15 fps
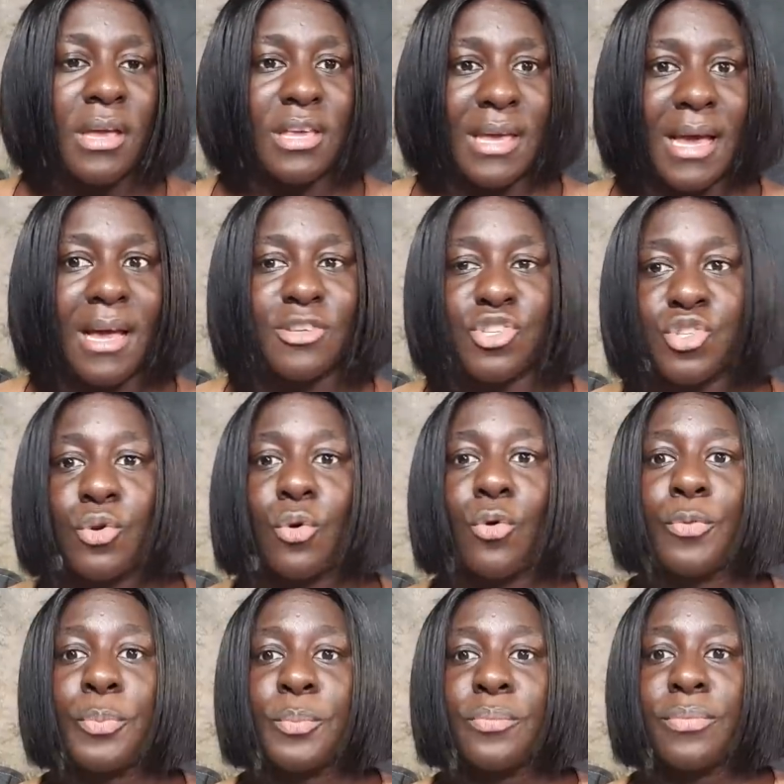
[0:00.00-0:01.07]
Yeah,
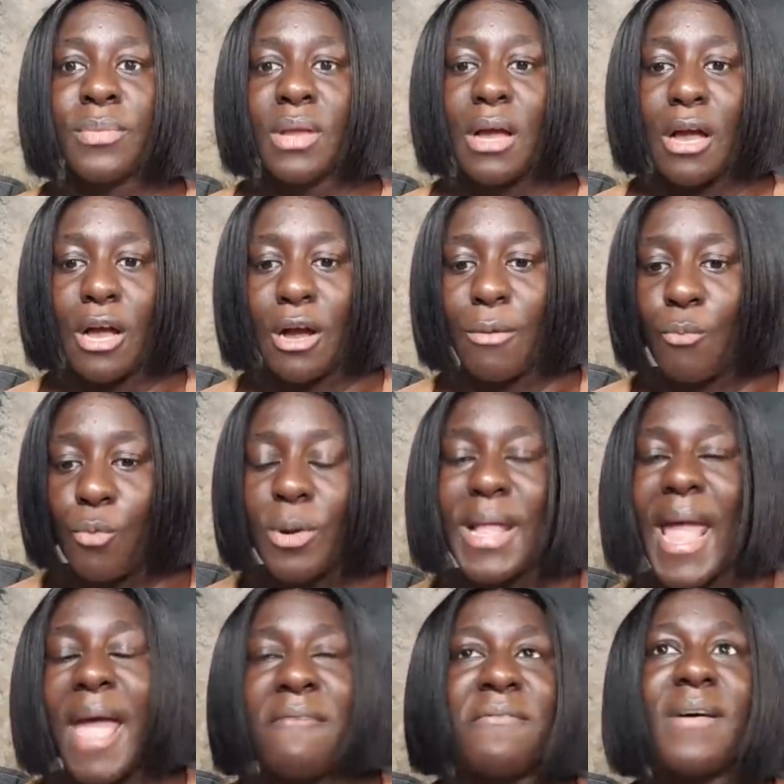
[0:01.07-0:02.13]
so
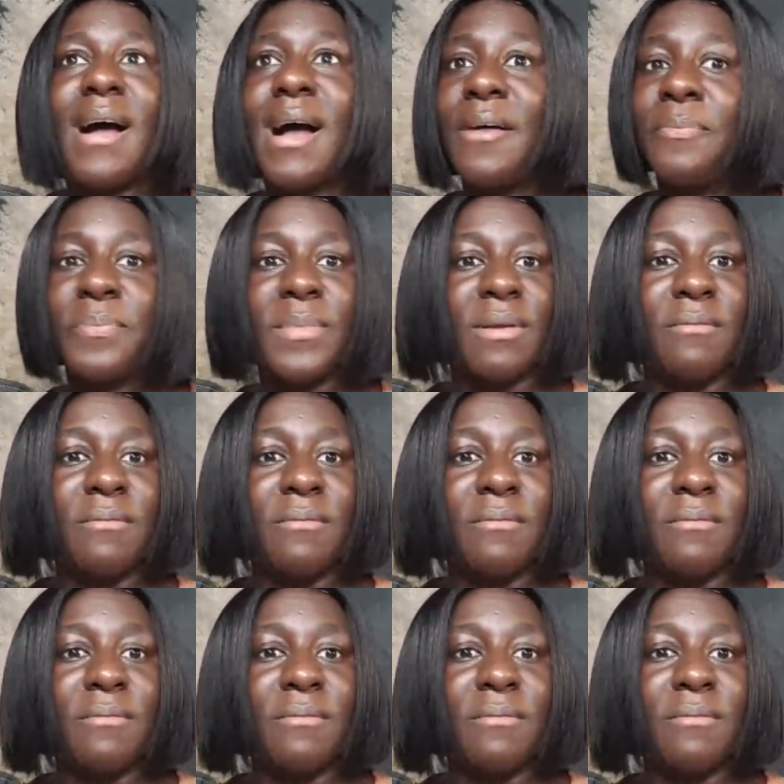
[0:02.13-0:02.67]
whatever